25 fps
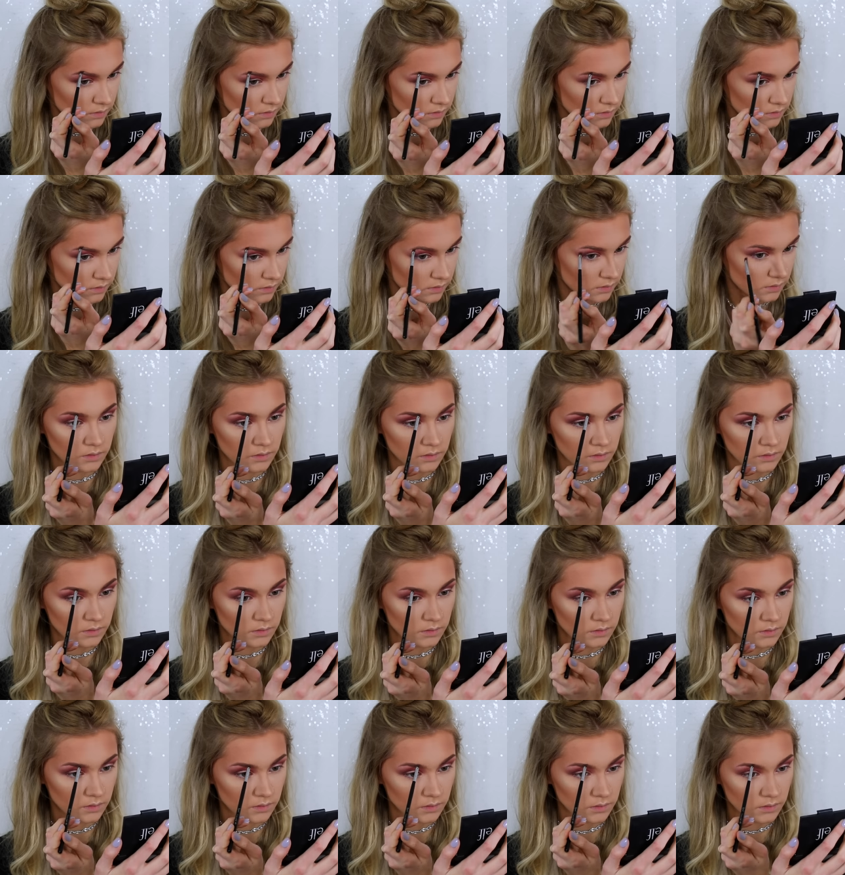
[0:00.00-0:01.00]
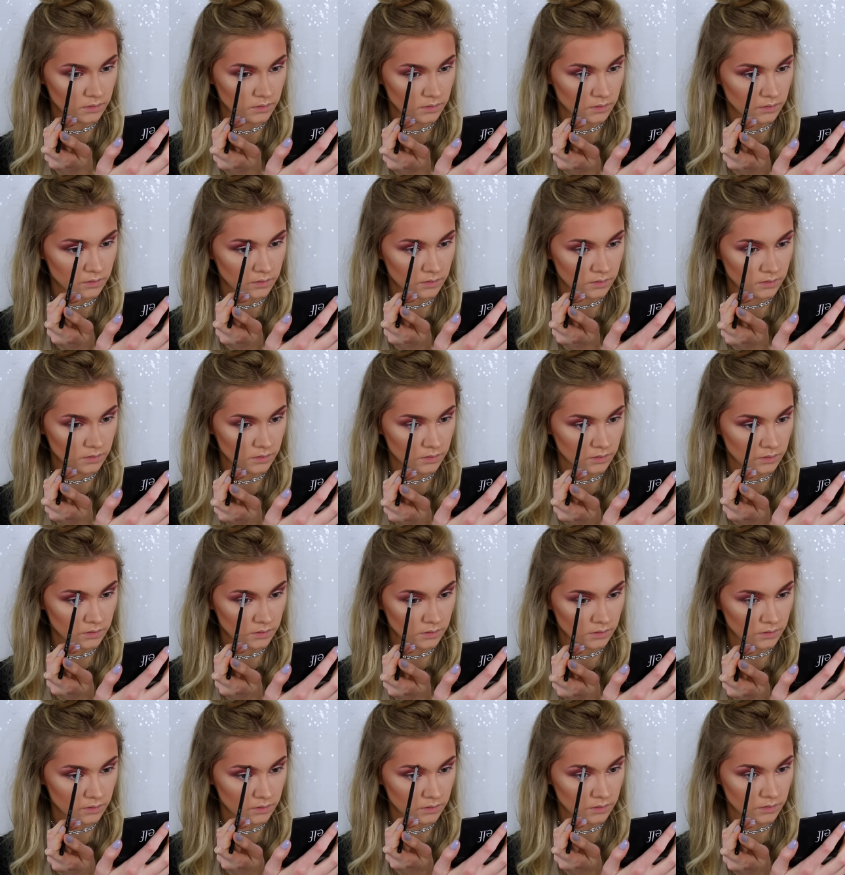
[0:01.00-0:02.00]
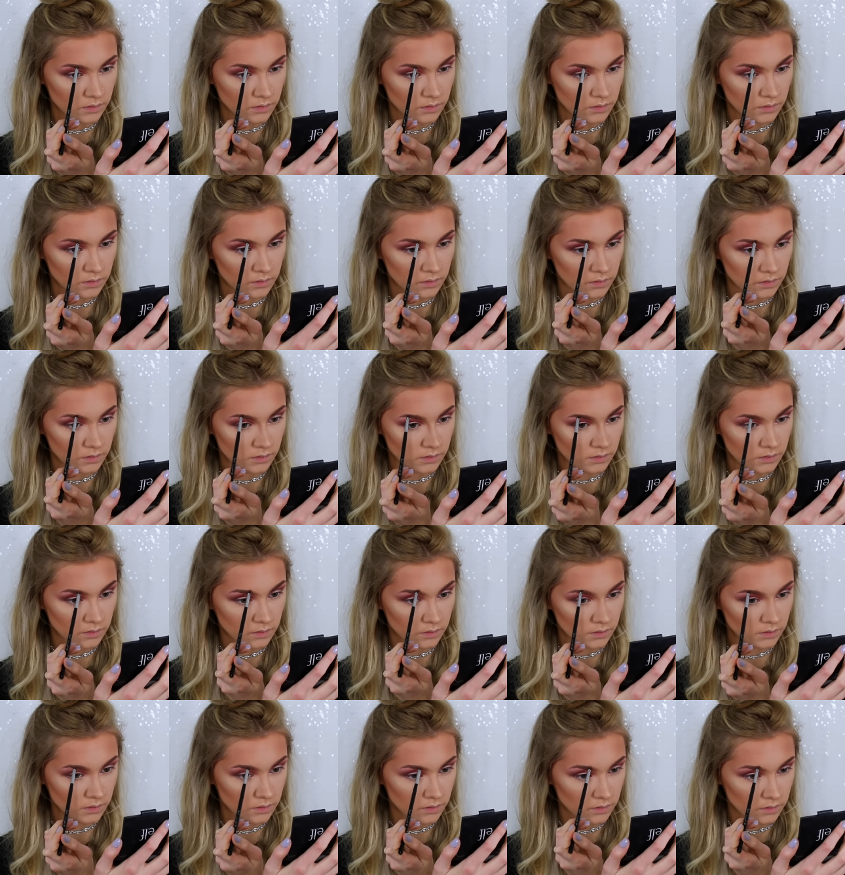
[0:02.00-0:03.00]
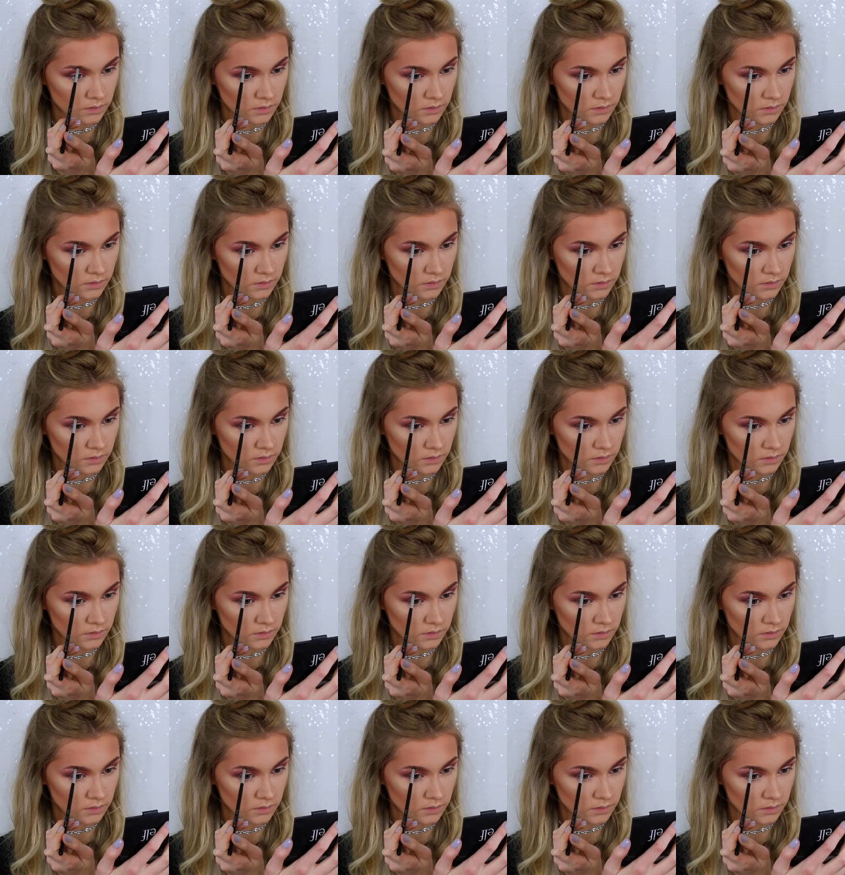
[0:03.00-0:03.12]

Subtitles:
[no speech]